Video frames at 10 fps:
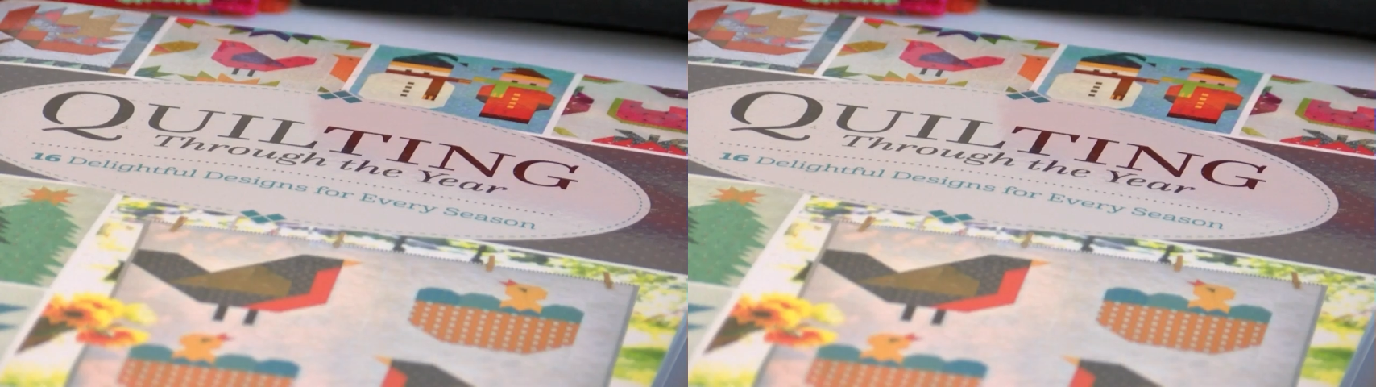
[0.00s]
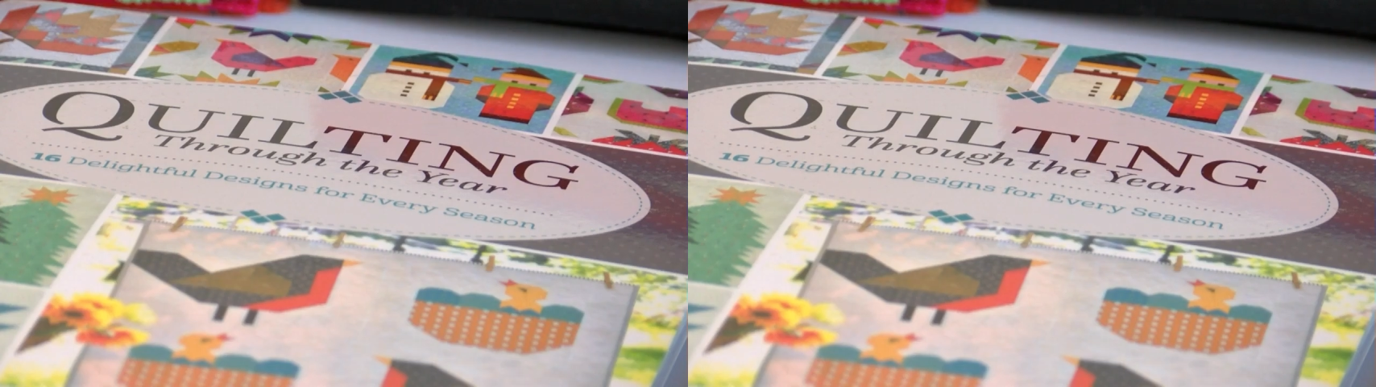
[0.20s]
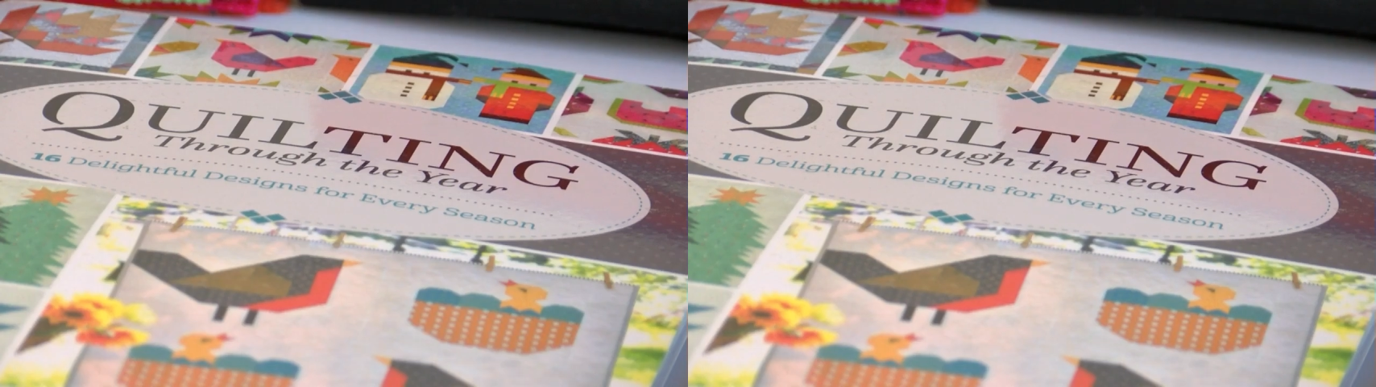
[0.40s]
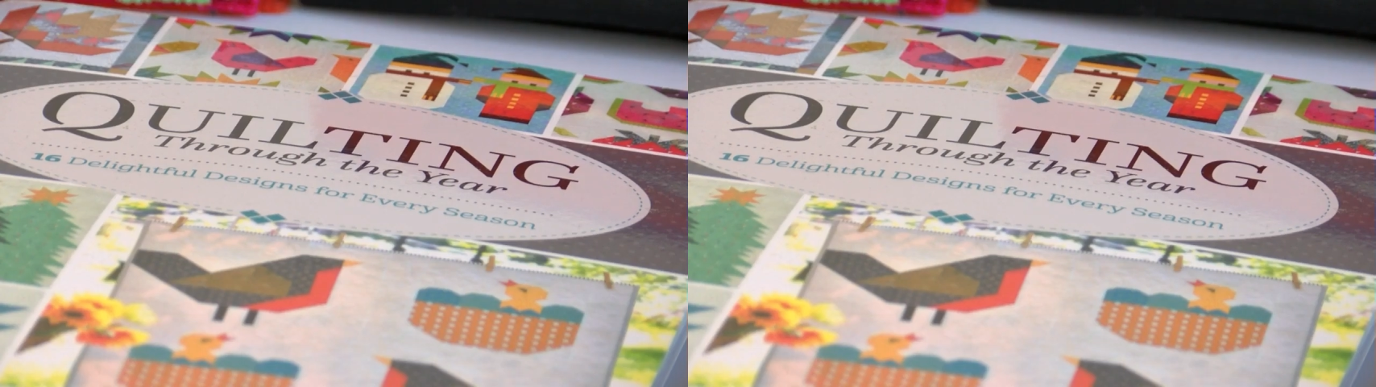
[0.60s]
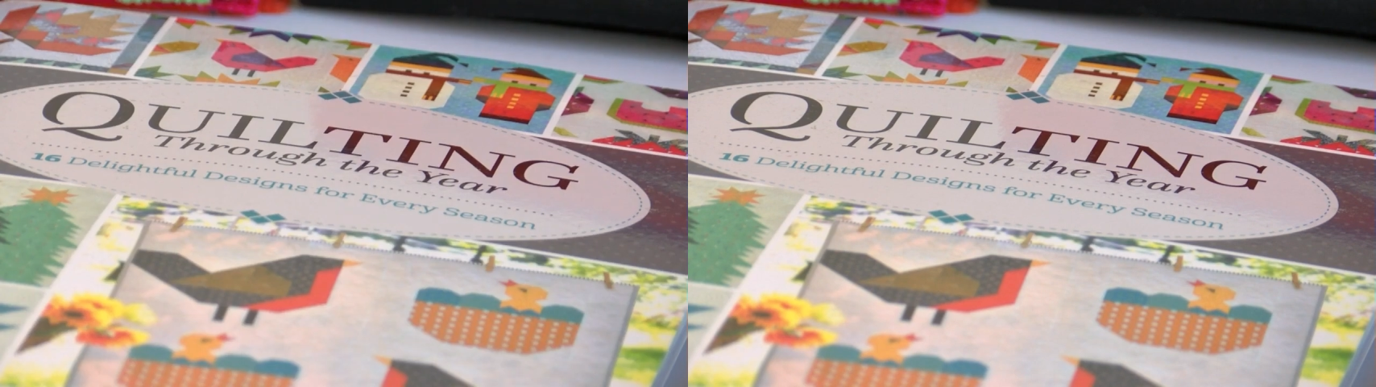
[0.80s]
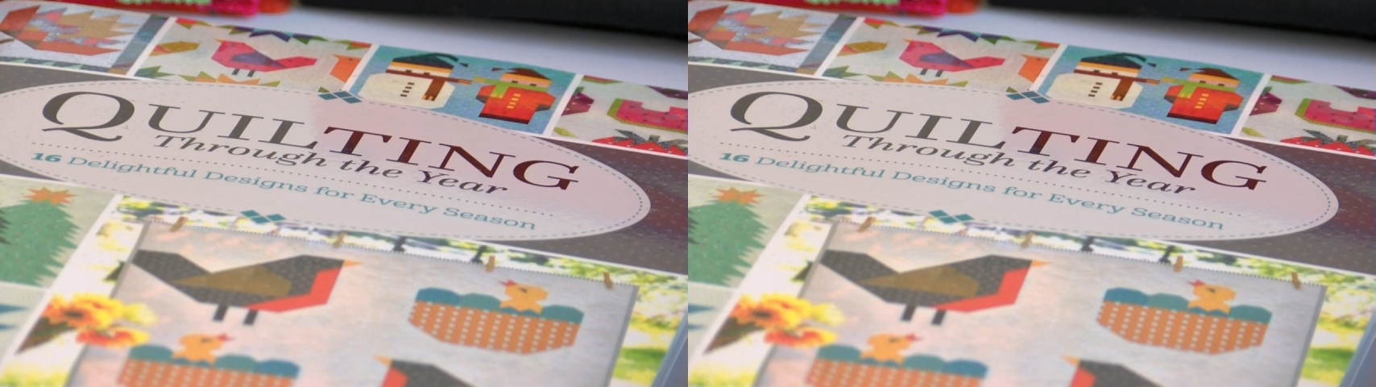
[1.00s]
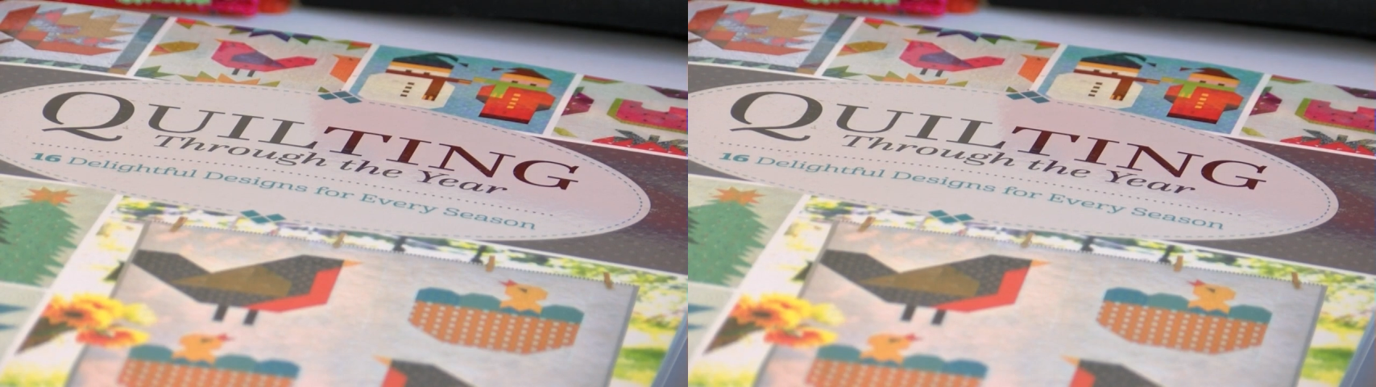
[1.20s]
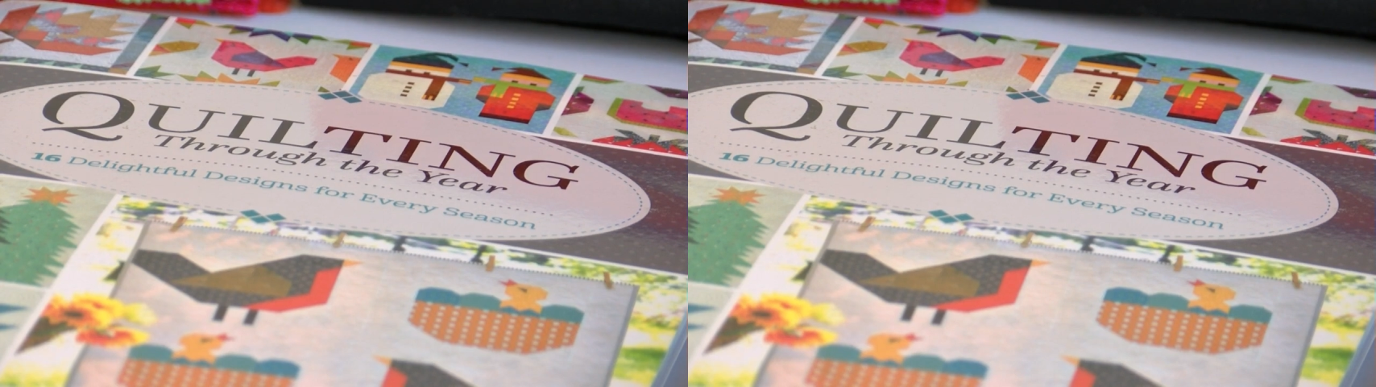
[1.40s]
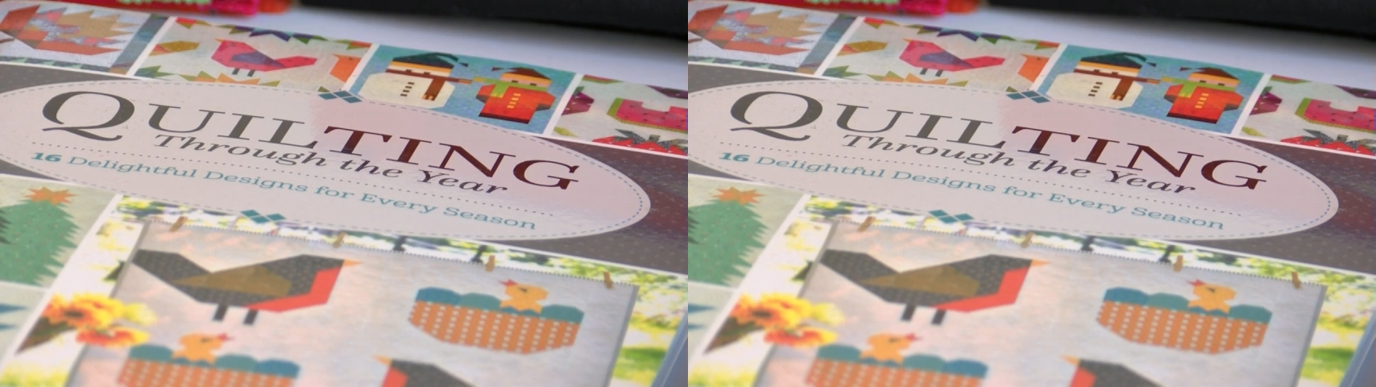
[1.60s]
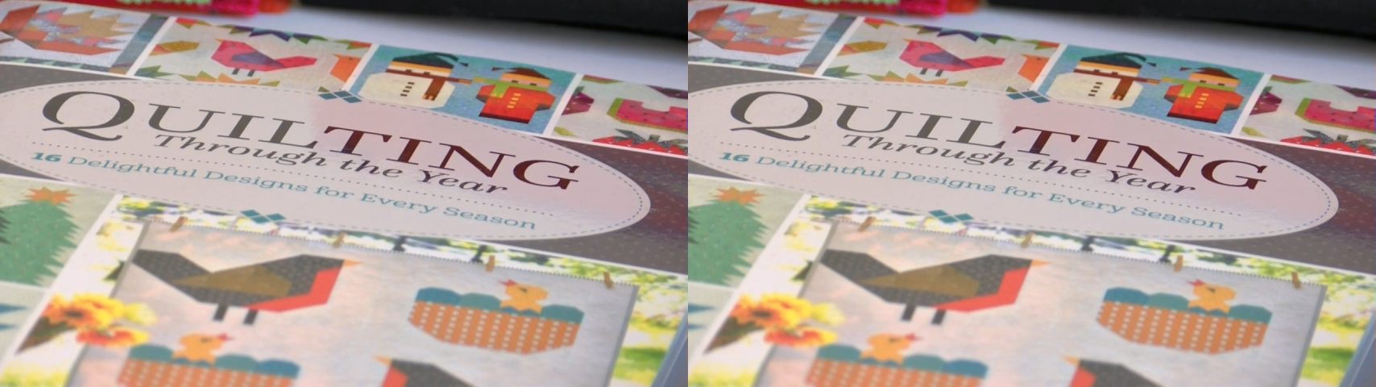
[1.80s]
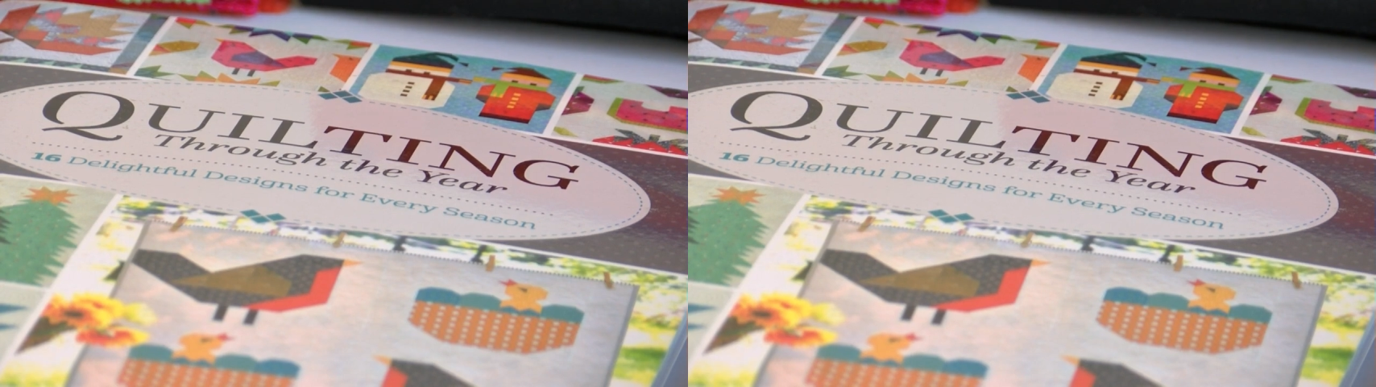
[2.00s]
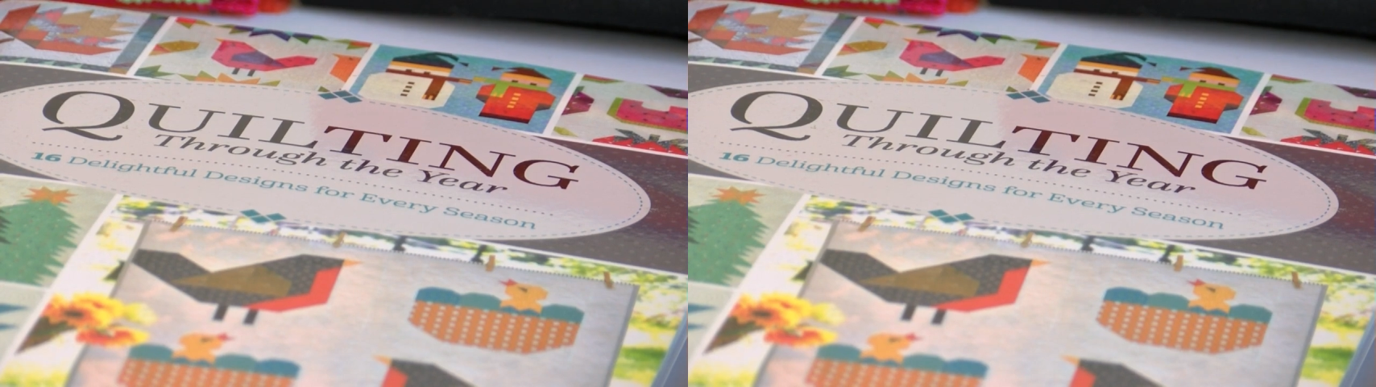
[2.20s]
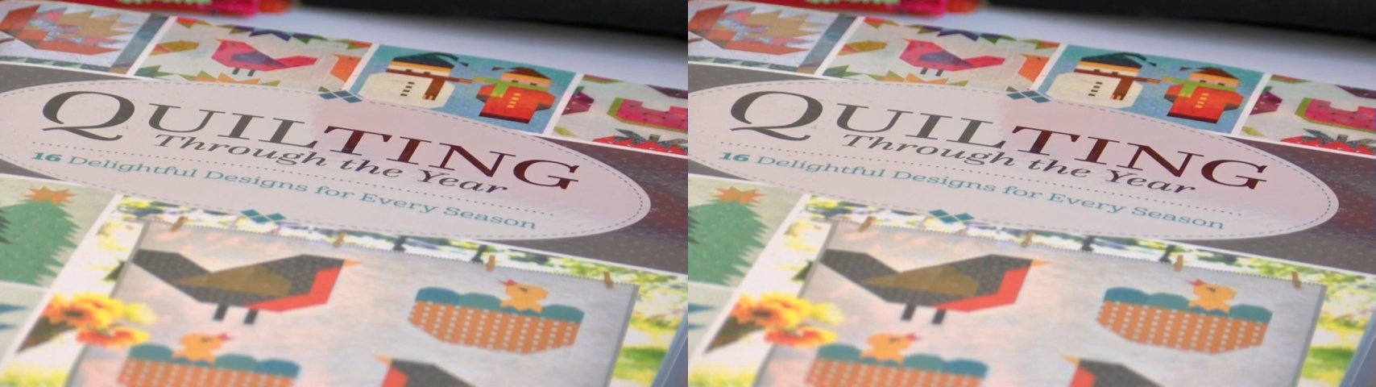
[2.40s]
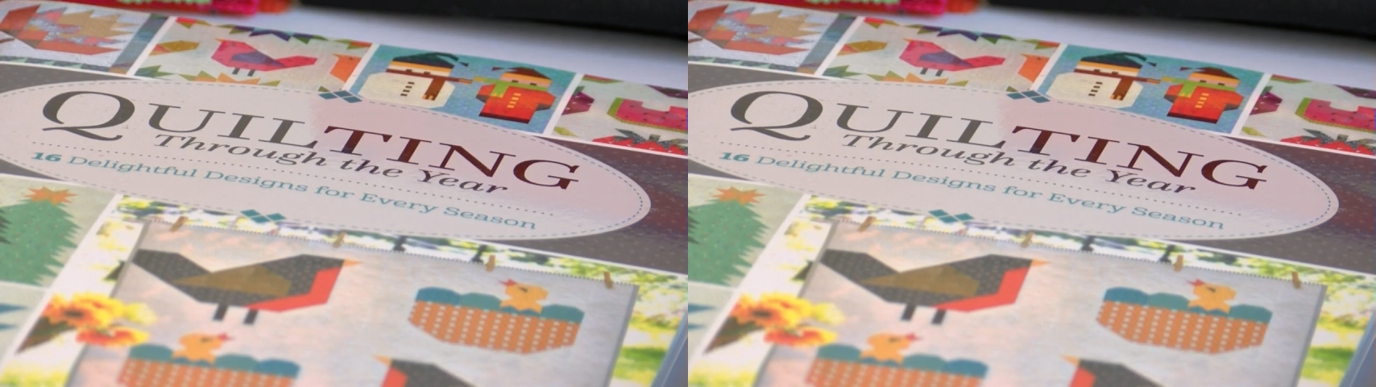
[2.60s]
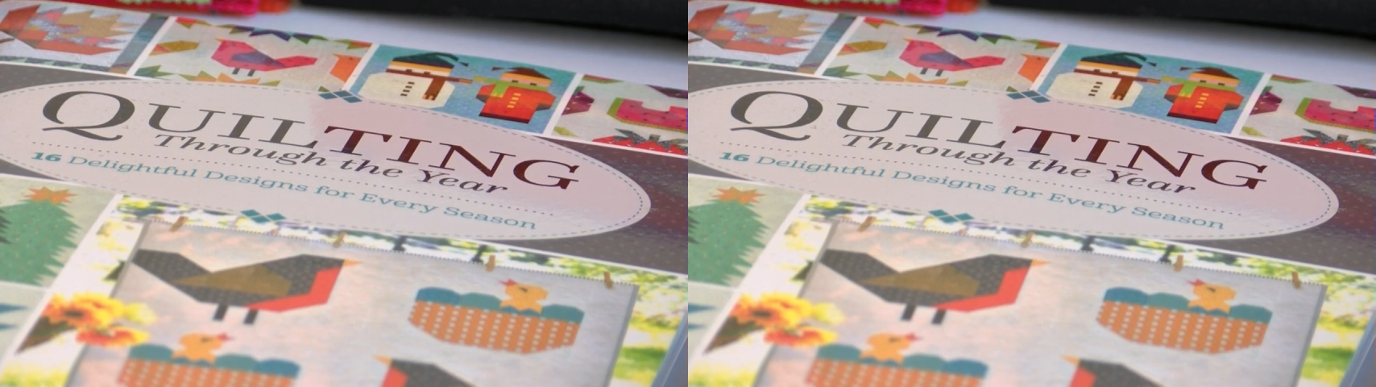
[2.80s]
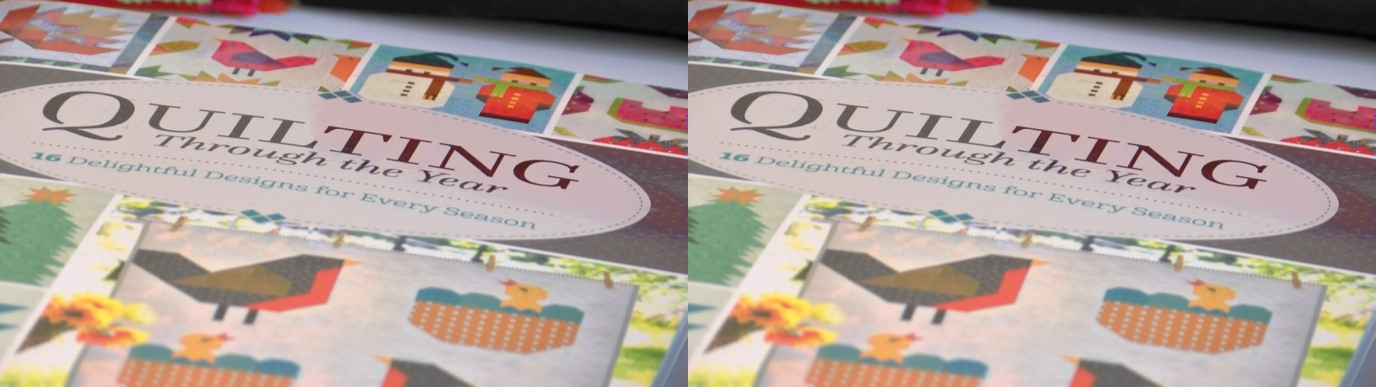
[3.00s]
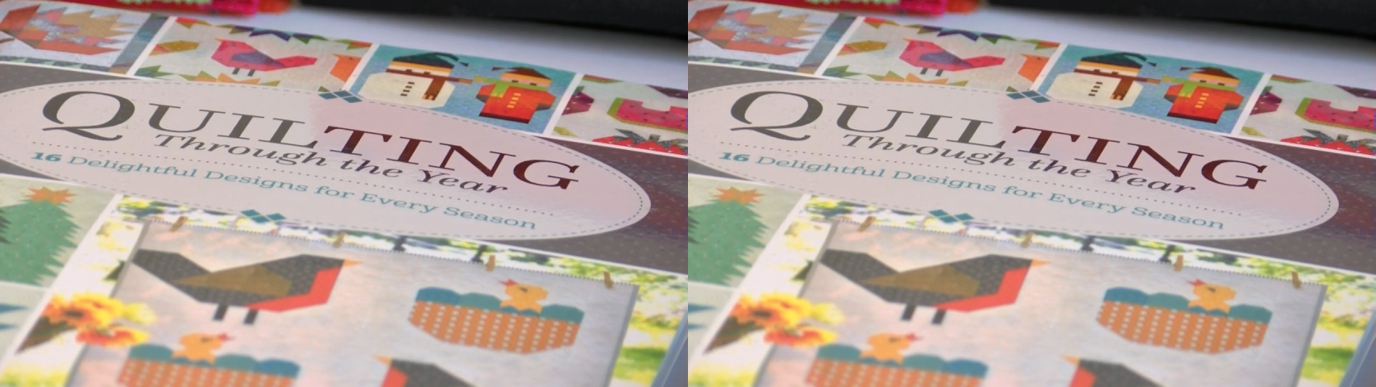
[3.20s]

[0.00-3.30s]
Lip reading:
(no speaker visible)